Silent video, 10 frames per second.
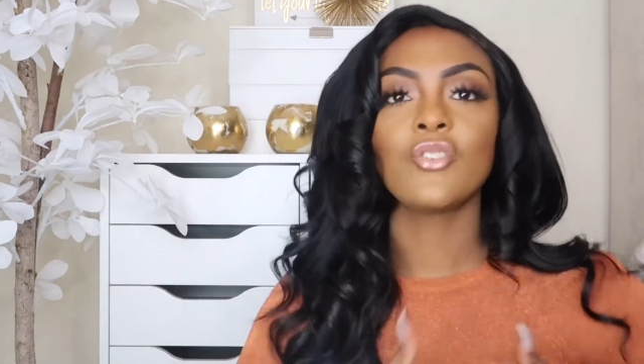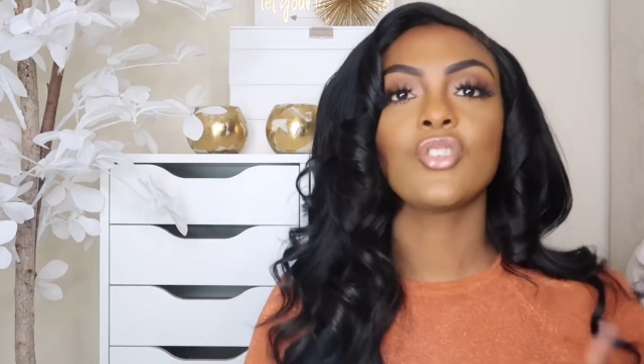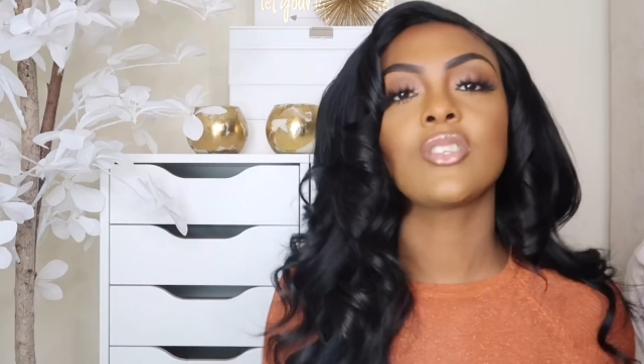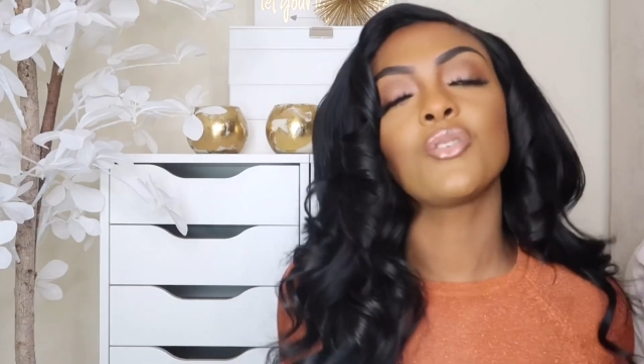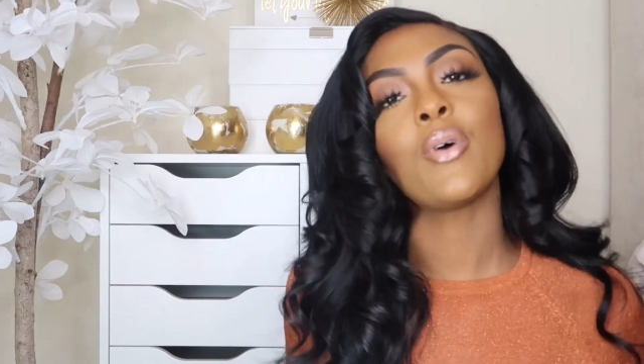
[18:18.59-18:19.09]

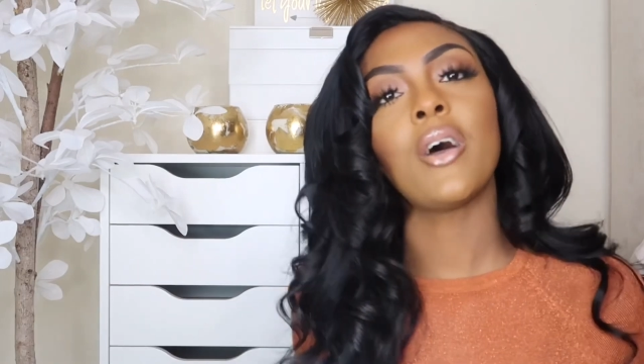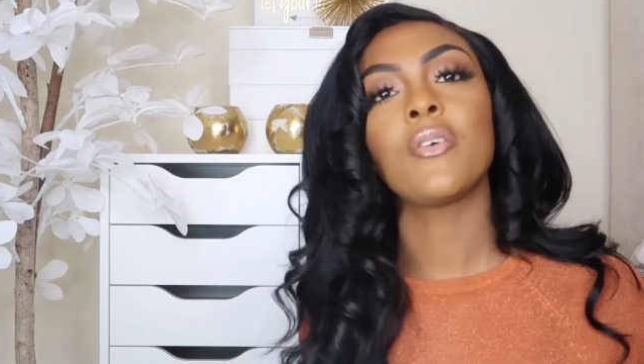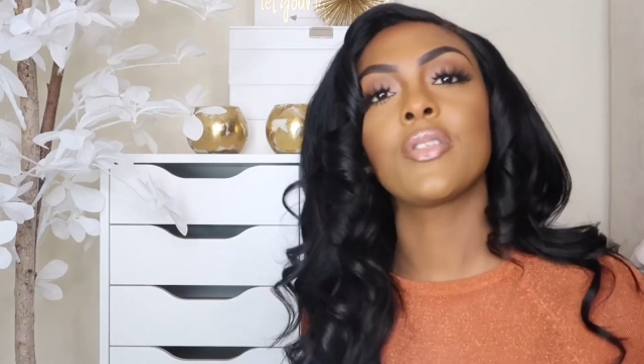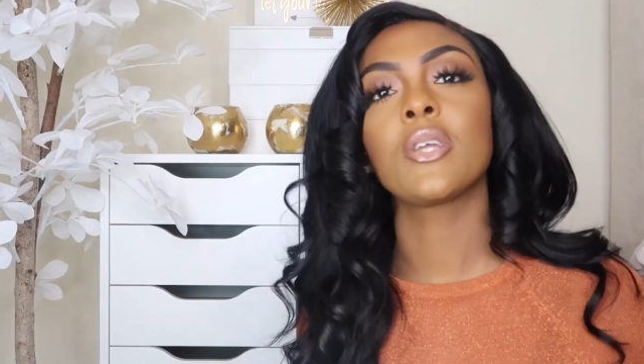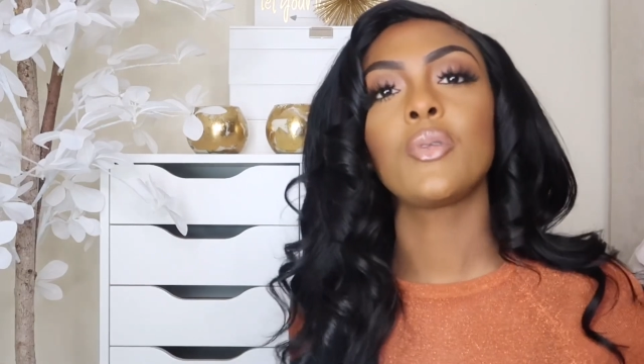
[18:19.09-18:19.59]
gist of how
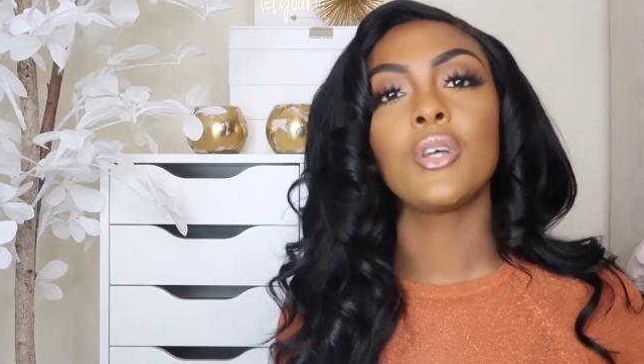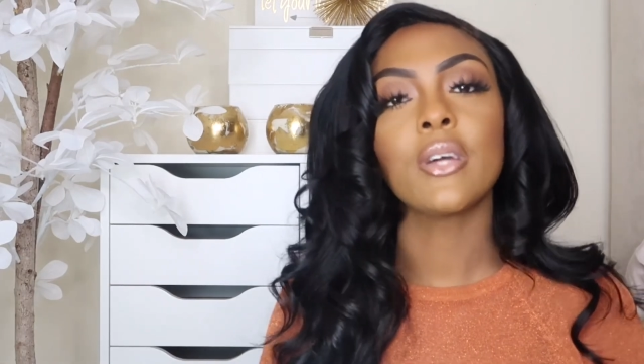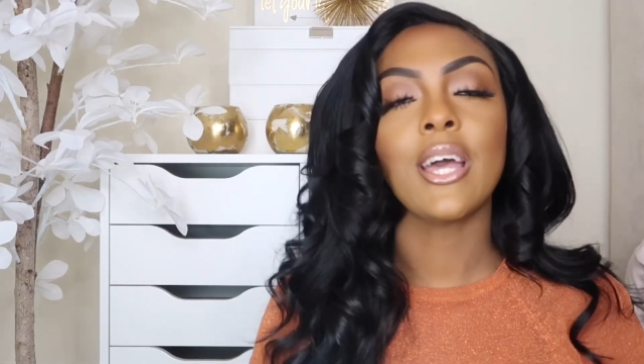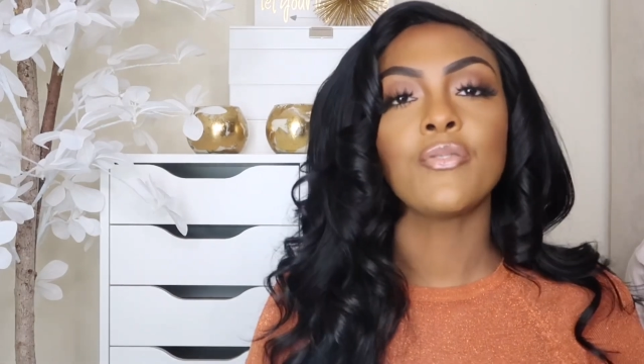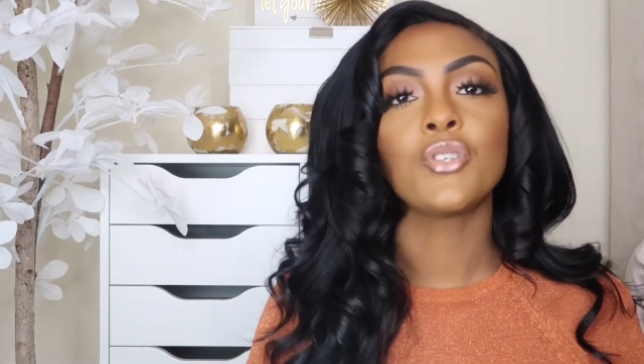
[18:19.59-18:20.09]
everything will
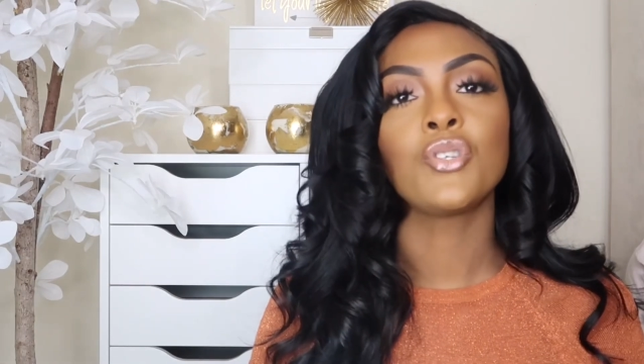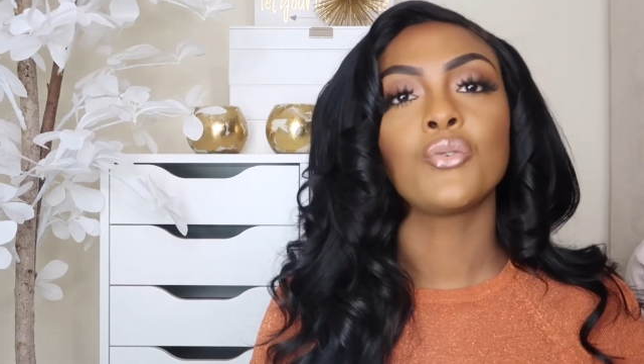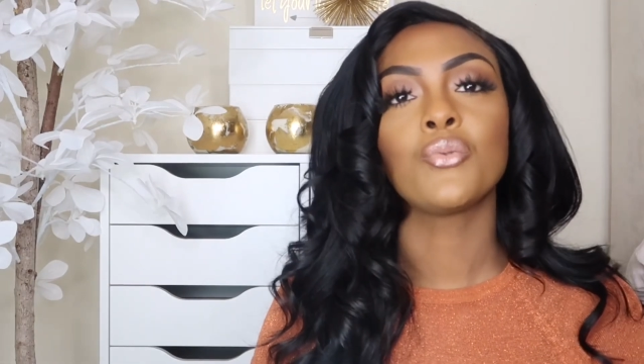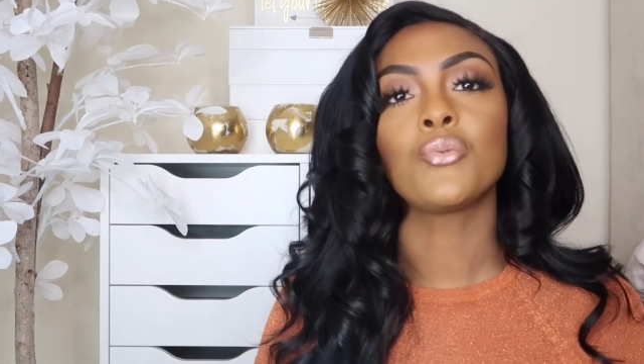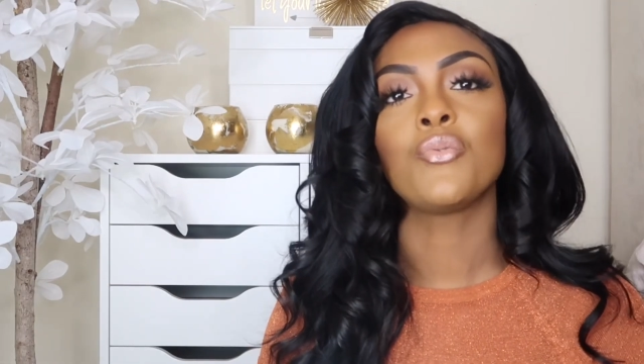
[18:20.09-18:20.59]
look after
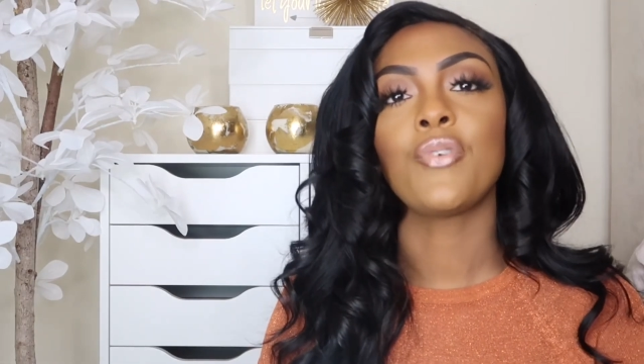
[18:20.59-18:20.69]
you